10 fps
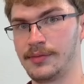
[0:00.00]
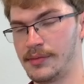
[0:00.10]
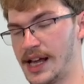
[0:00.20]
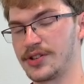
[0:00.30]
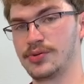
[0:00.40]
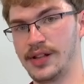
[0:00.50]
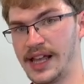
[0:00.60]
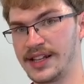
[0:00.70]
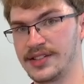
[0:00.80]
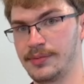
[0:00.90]
actual
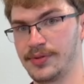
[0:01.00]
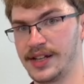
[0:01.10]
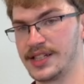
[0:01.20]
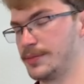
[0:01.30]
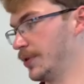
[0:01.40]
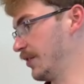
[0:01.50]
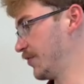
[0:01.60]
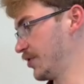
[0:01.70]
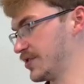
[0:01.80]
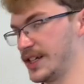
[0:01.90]
exit place, but for
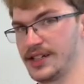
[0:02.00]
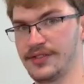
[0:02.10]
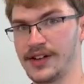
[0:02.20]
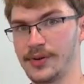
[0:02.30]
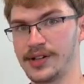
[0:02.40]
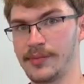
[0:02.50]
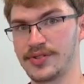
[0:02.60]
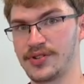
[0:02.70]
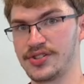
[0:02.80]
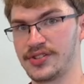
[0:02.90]
the sake of our
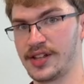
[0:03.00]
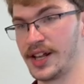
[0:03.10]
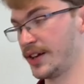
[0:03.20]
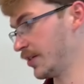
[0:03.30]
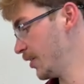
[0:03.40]
demonstration today,